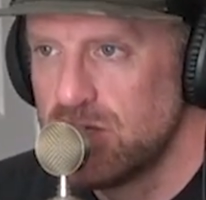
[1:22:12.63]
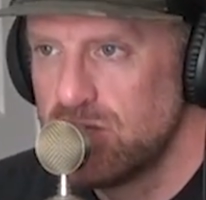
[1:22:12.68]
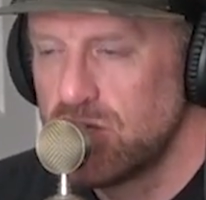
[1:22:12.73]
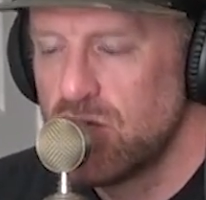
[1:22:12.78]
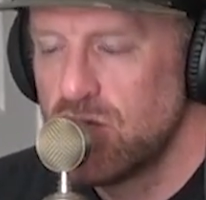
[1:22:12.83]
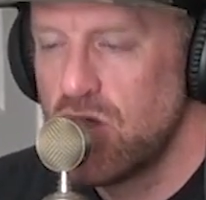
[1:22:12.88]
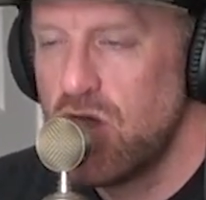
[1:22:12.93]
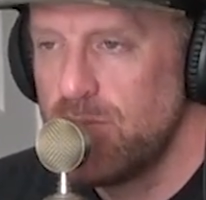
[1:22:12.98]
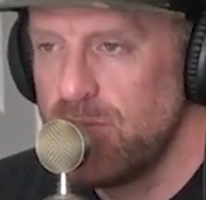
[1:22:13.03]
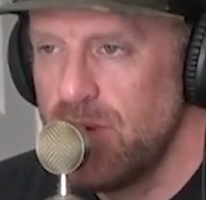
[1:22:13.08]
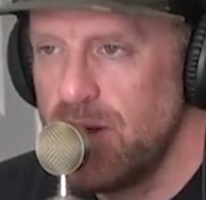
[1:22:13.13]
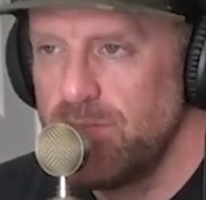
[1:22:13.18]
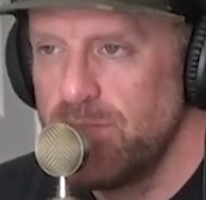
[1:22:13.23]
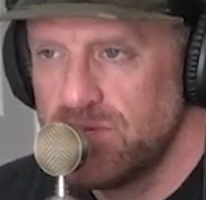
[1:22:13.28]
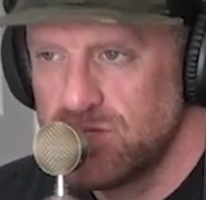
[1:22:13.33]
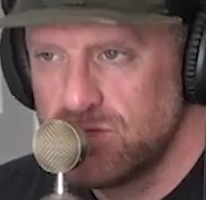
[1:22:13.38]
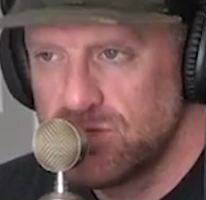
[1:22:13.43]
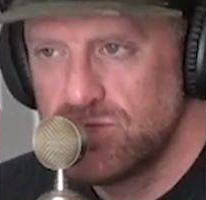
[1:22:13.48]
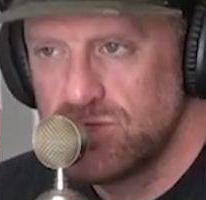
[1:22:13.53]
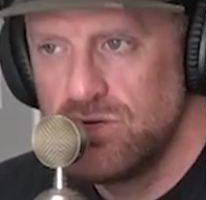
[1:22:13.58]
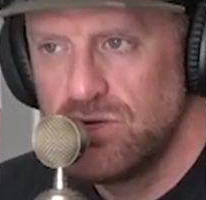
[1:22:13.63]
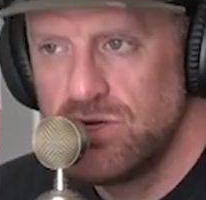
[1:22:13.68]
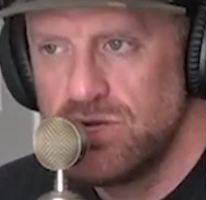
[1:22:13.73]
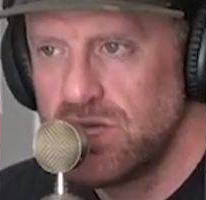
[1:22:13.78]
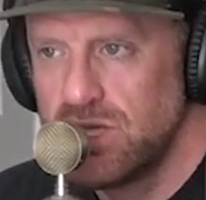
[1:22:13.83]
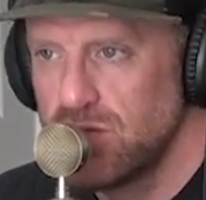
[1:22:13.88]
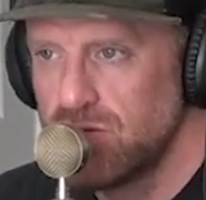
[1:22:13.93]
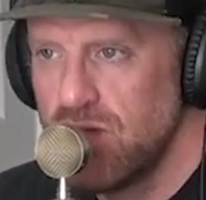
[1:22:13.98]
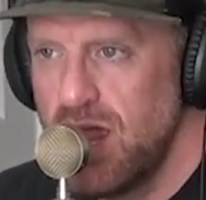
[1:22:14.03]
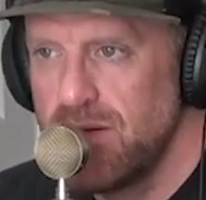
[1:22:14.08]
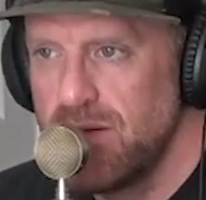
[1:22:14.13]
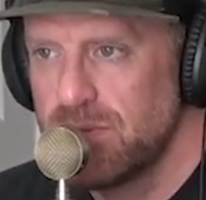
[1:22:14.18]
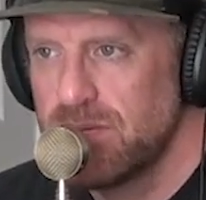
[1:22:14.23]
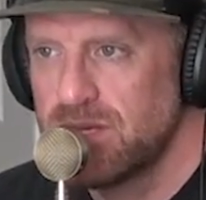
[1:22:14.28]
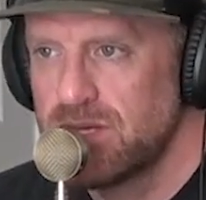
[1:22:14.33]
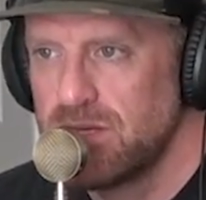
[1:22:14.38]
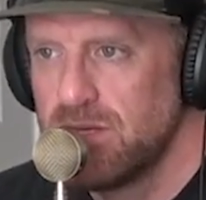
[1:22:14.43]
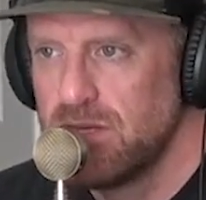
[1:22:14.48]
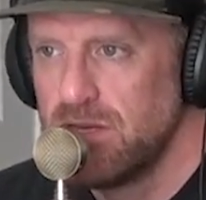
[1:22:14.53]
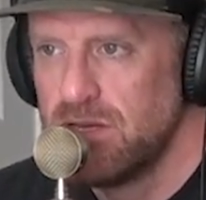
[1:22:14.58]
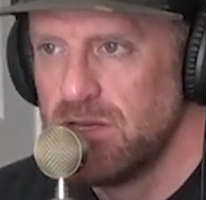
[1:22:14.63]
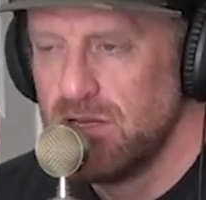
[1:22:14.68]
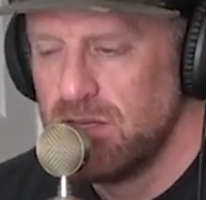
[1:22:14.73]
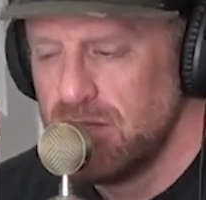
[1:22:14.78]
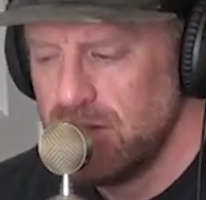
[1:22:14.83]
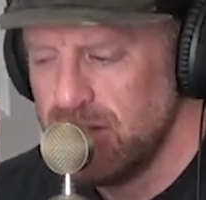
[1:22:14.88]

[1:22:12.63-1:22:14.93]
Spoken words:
to combat pistol shooting and grappling. Yeah.